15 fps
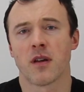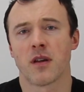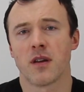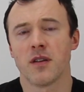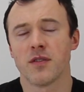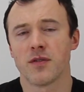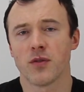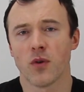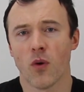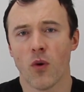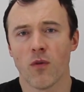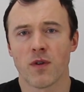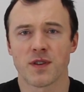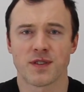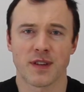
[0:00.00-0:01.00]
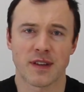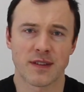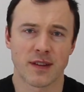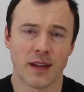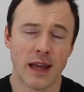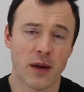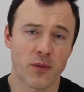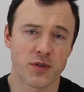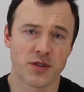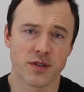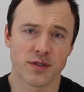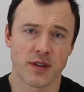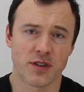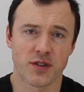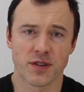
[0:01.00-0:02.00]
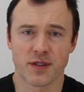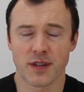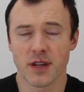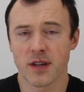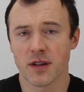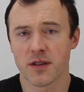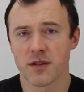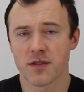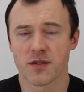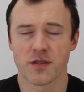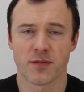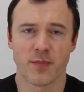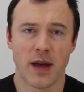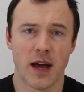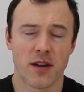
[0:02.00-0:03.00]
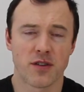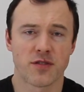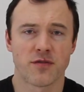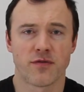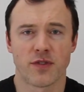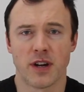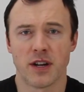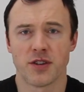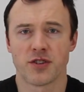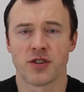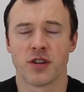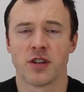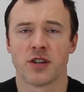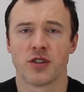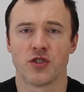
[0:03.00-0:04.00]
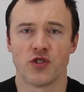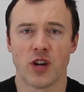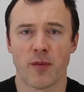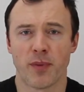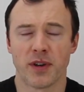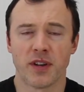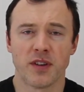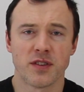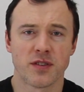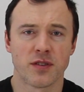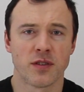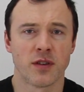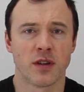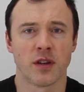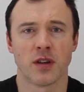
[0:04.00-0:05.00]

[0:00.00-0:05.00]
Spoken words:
into over 60 languages such as English, Spanish, French, Japanese.